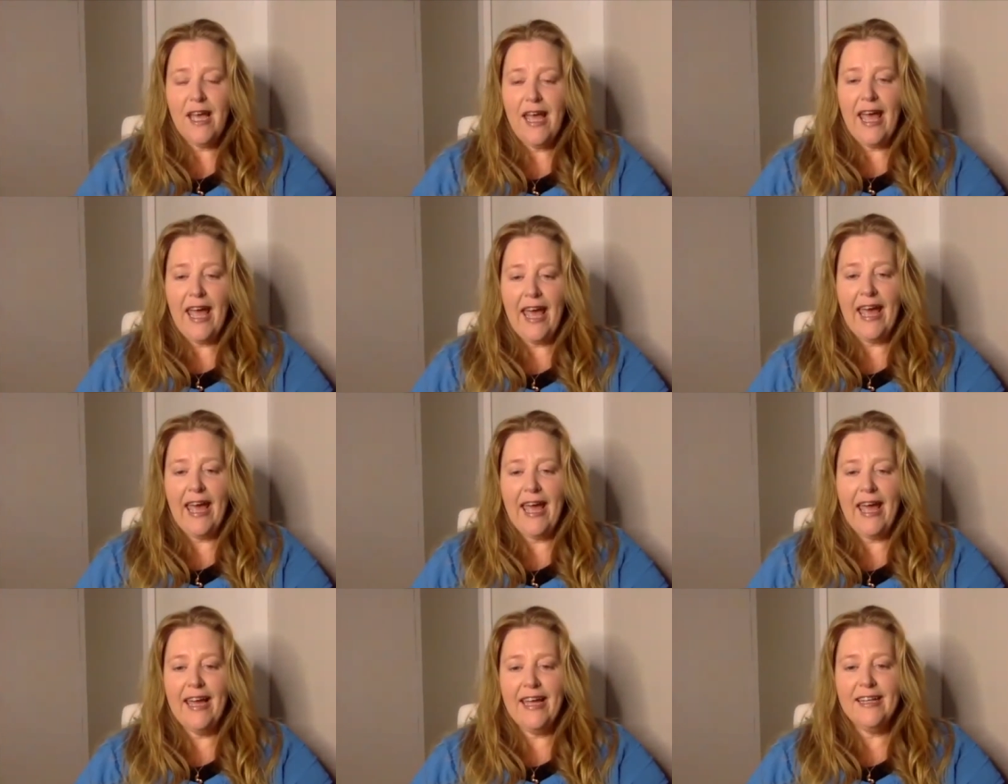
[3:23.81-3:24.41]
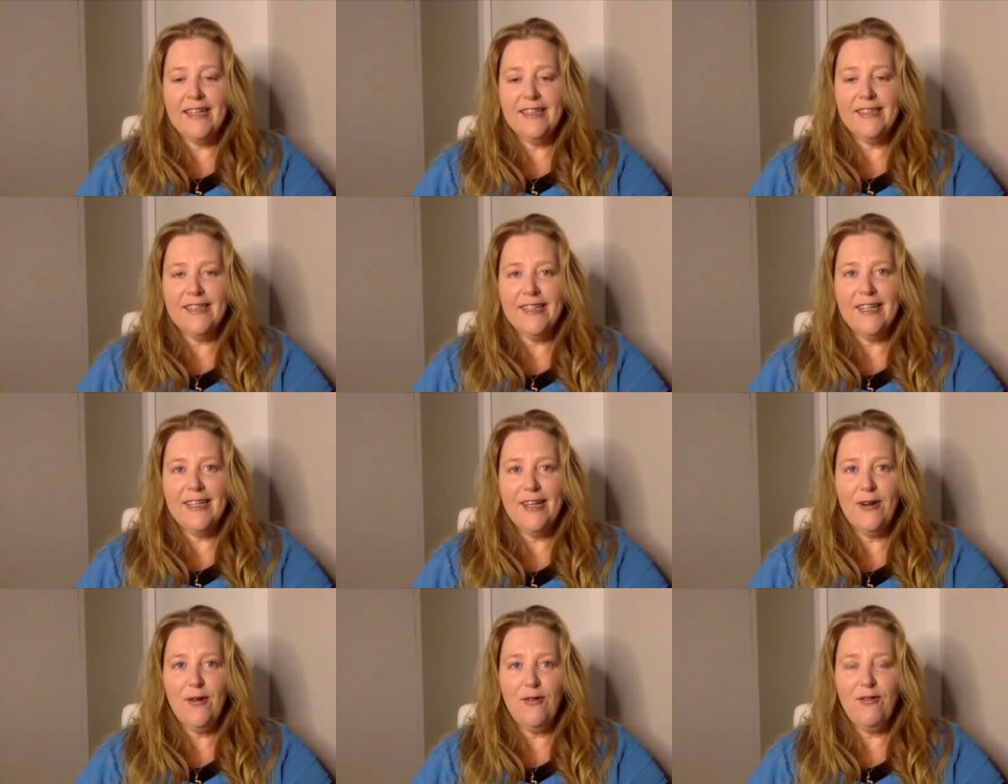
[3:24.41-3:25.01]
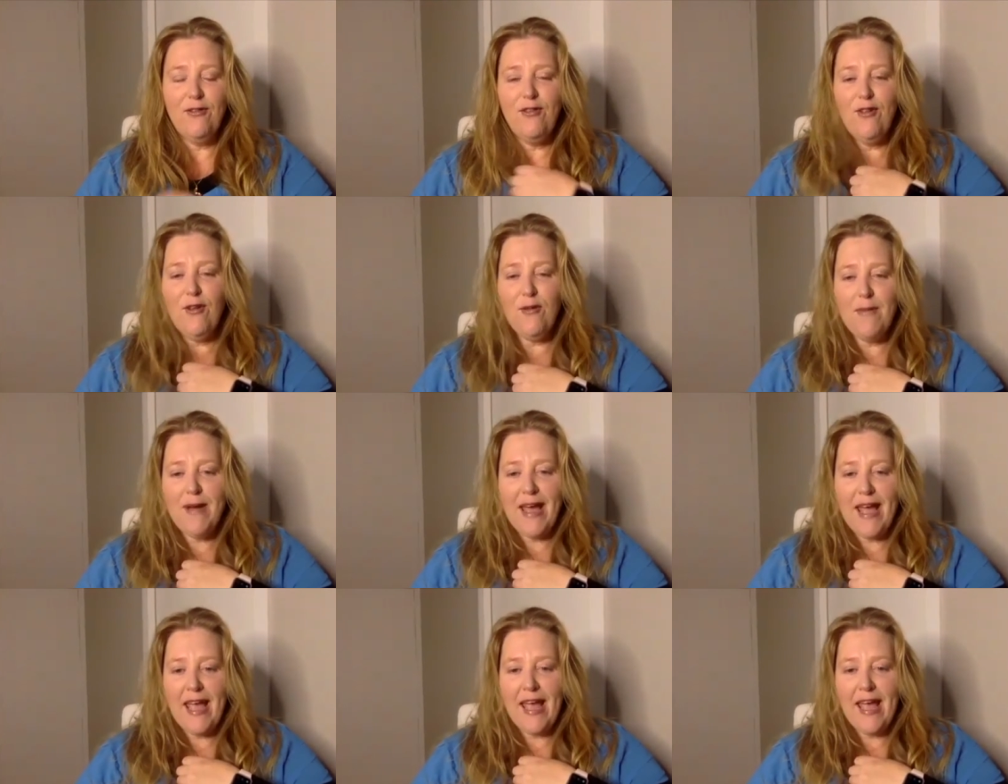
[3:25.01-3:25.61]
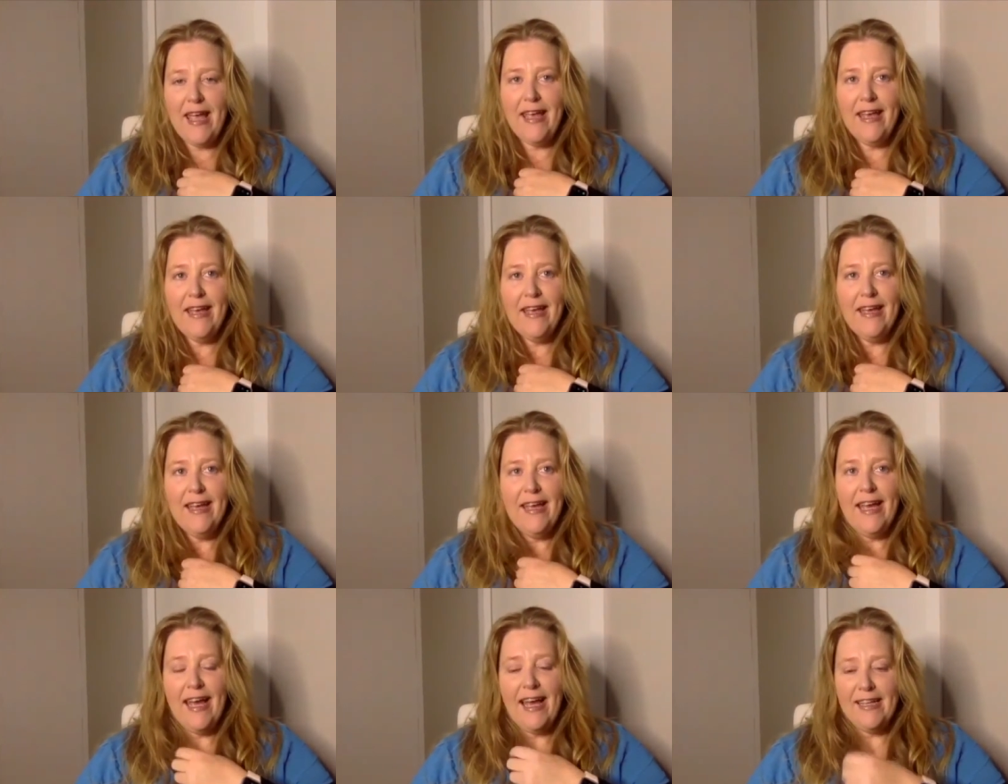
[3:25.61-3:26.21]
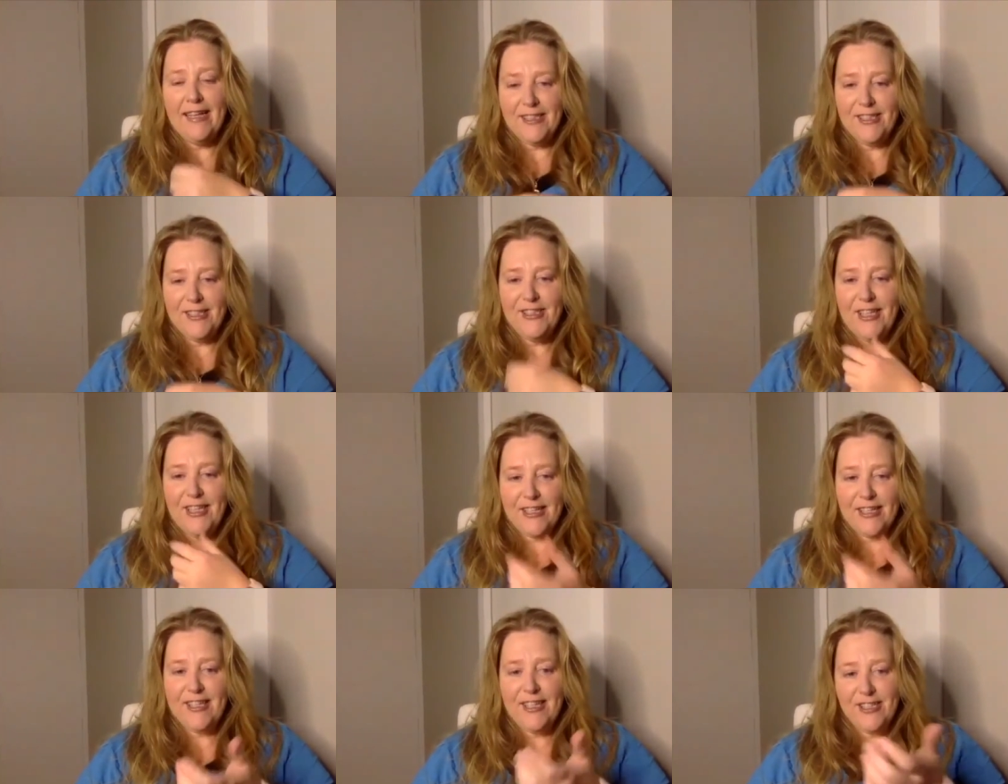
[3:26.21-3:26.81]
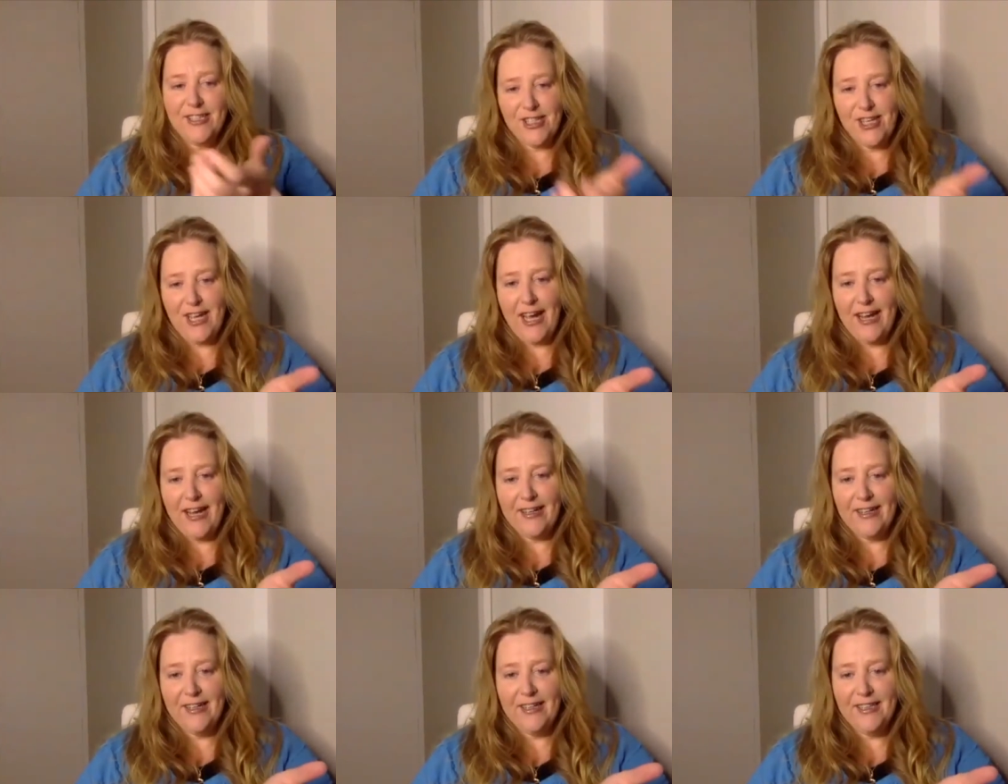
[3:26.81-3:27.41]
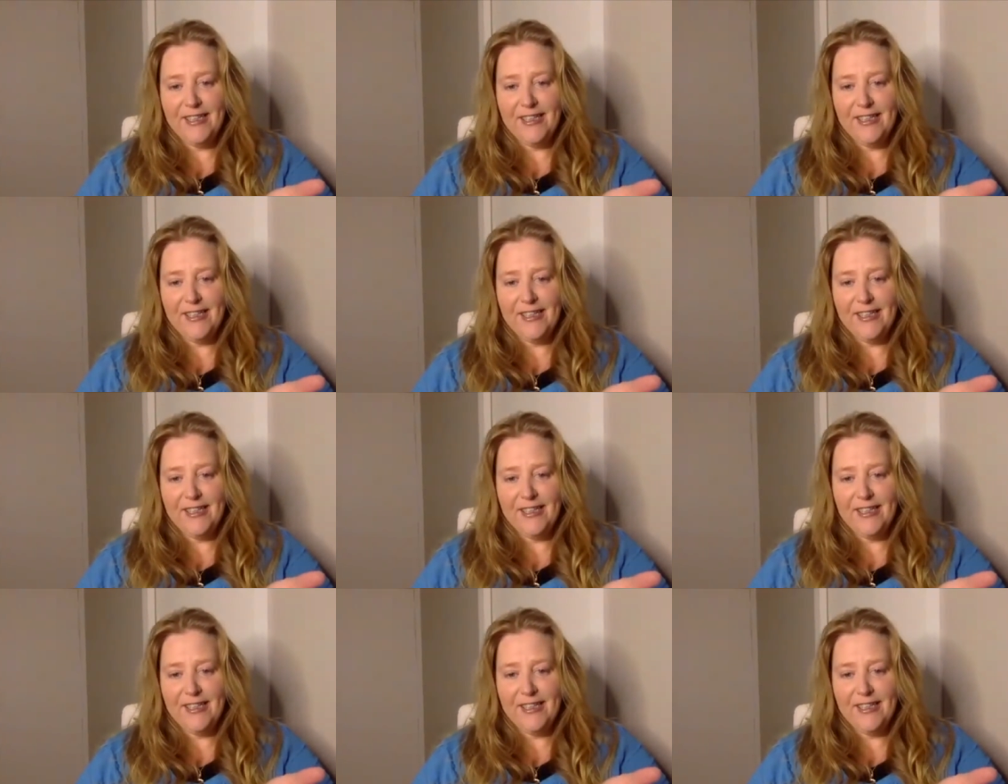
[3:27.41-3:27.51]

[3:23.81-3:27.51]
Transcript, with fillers: And for me, as a sex educator